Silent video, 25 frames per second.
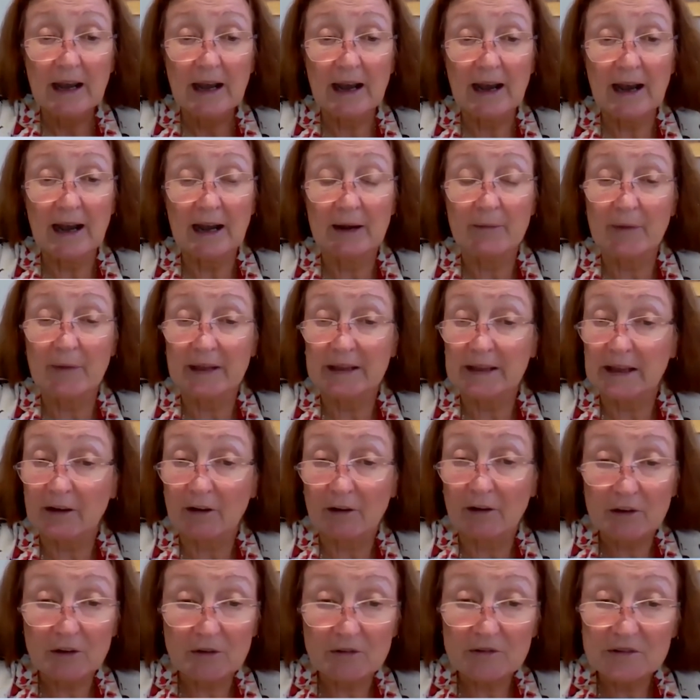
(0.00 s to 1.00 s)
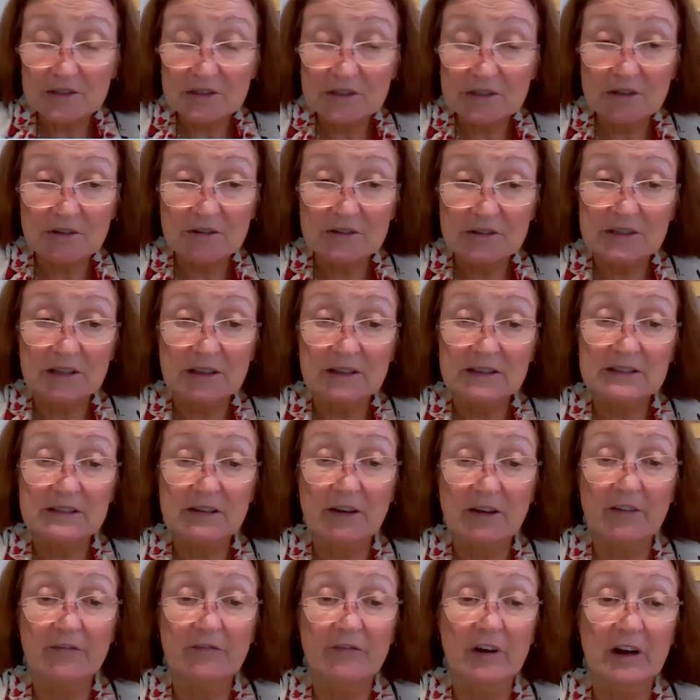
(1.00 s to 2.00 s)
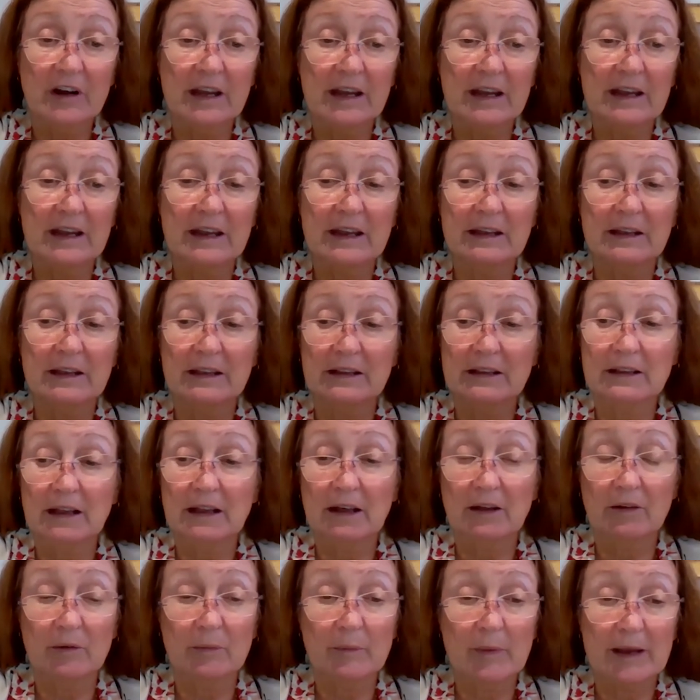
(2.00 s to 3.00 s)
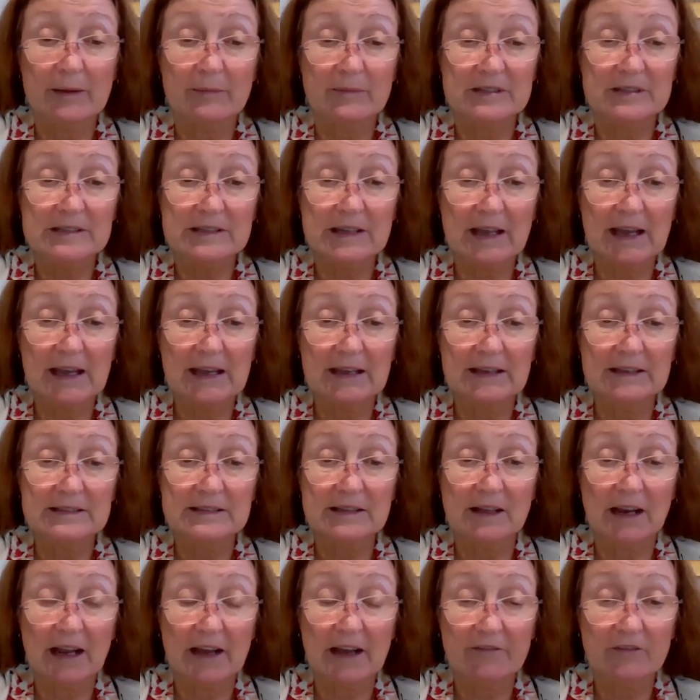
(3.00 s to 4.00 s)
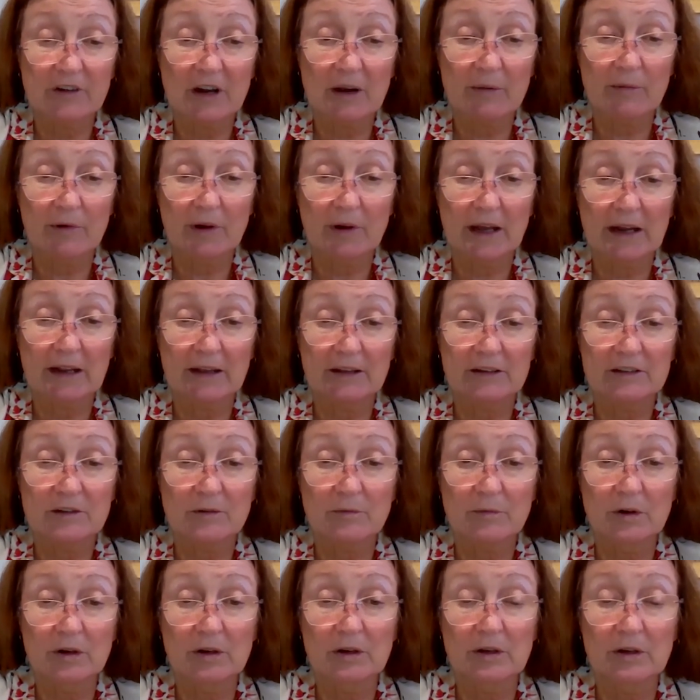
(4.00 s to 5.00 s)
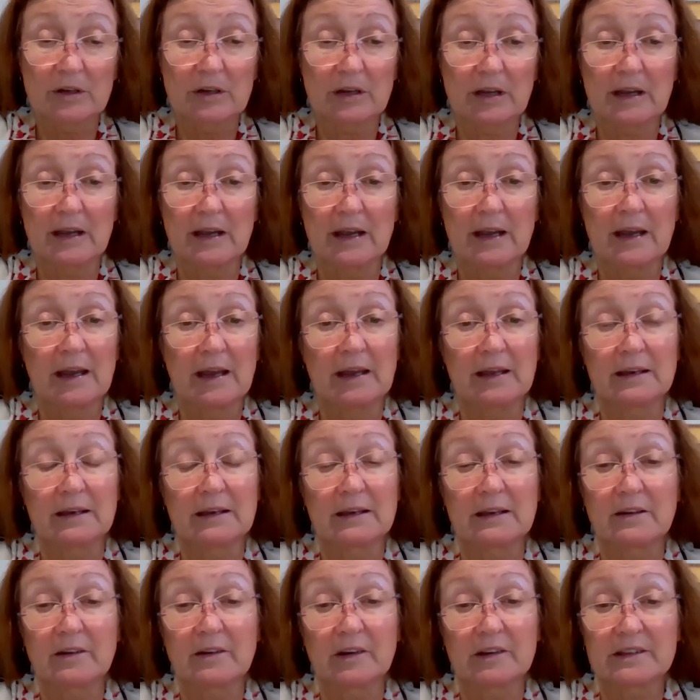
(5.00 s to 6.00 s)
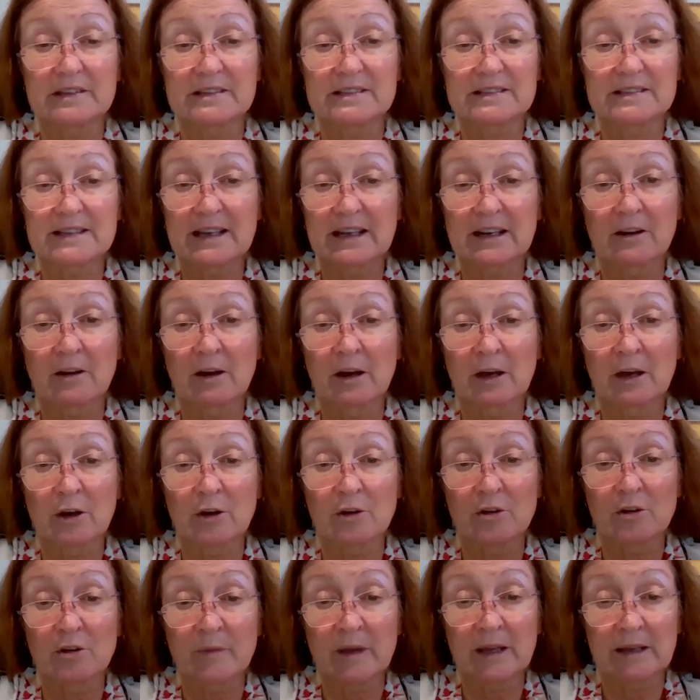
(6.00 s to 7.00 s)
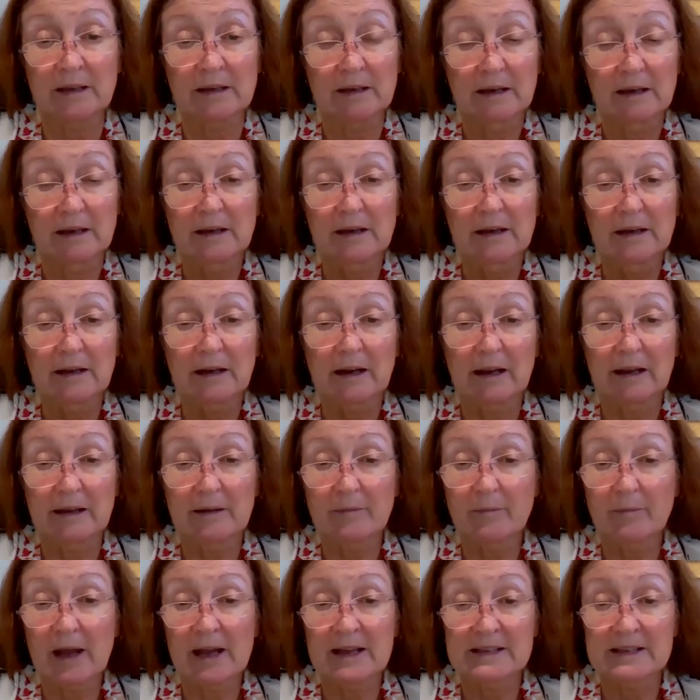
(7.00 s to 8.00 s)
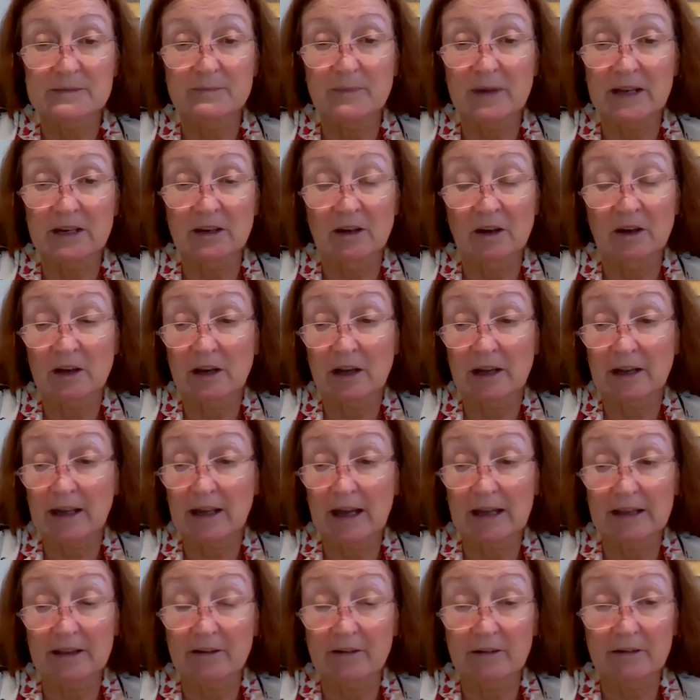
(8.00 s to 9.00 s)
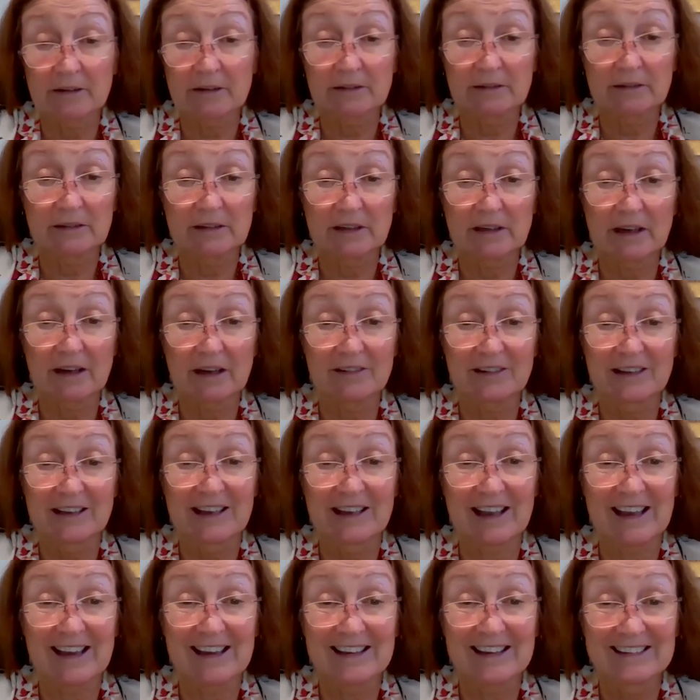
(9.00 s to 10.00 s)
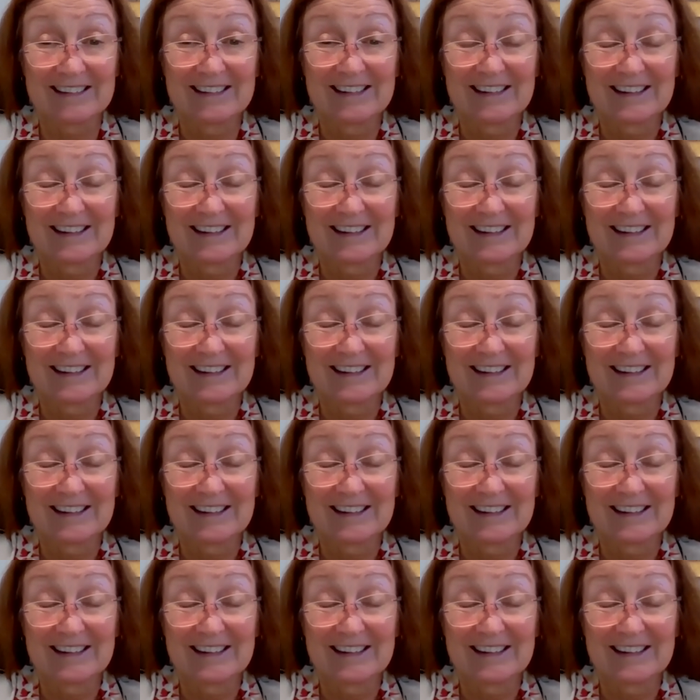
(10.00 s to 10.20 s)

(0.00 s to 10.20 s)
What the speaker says: and they're not used to using the software, they'll make mistakes, they'll have trouble getting it to work, and they've got this deadline looming, click past midnight I gather, and you don't care.